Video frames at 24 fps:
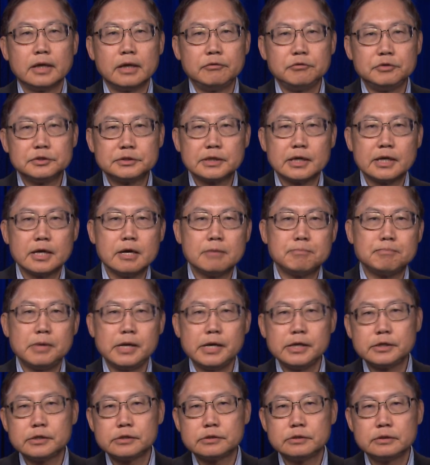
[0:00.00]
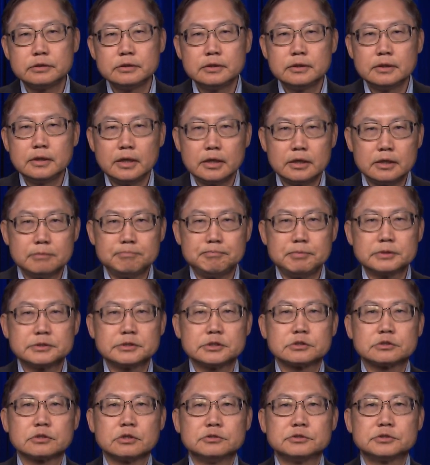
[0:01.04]
a retired banker and a business
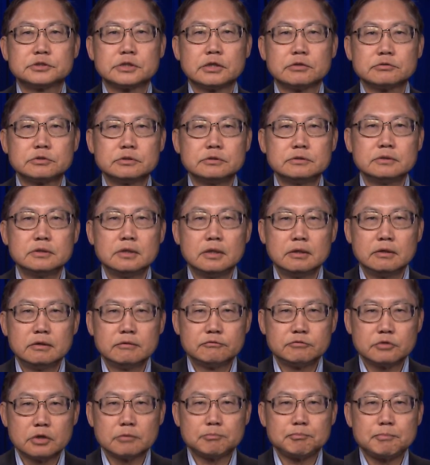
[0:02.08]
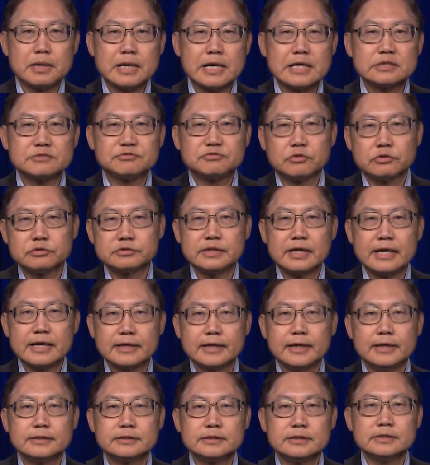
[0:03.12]
consultant for the past four
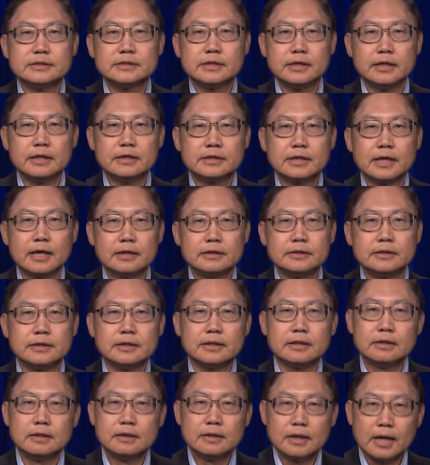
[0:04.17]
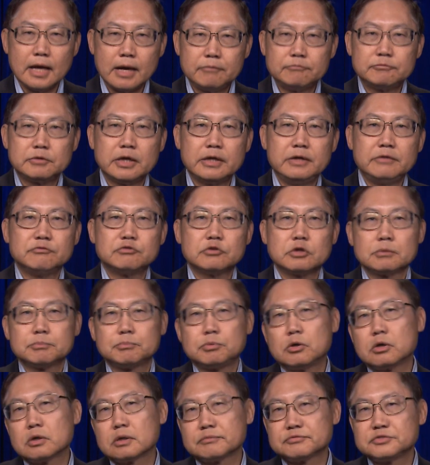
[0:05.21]
decades in King County. I'm running for the
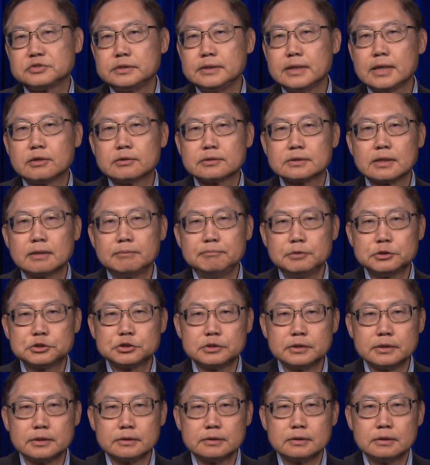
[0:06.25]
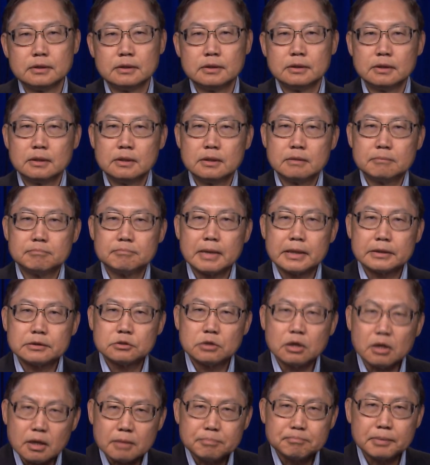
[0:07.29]
Port of Seattle Commissioner. My
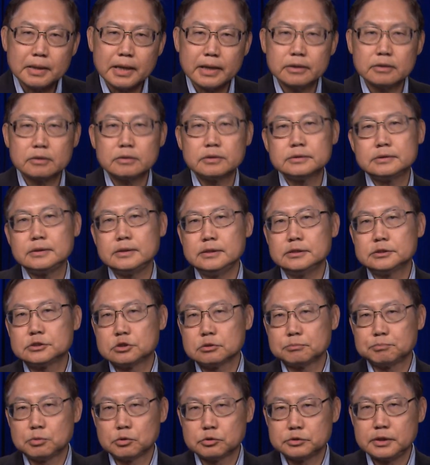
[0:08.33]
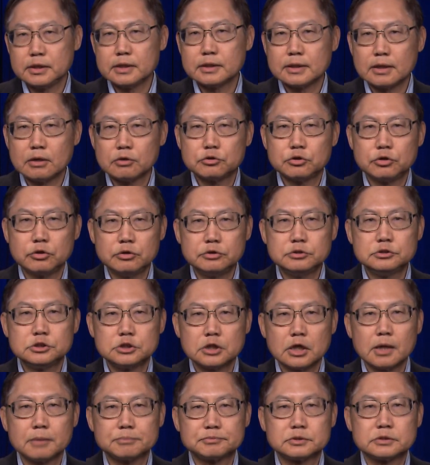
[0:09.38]
top priority is to protect our current
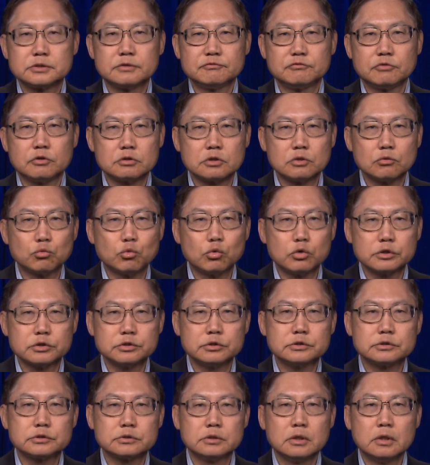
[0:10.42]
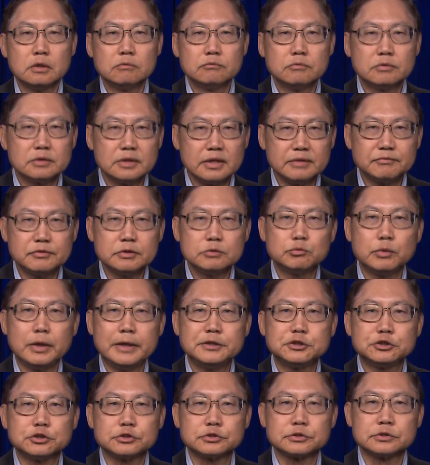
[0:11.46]
jobs for the workers with living
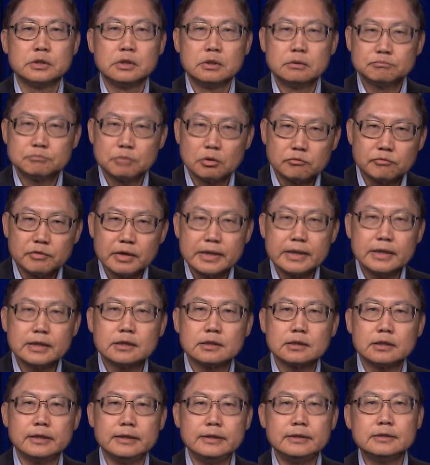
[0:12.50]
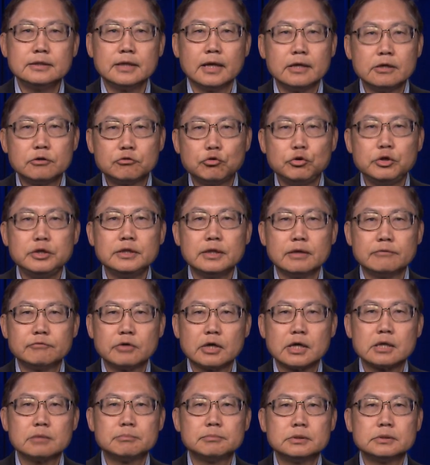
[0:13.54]
wages, providing clean and green
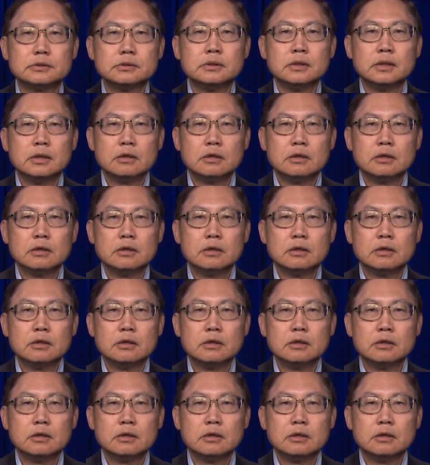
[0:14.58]
environment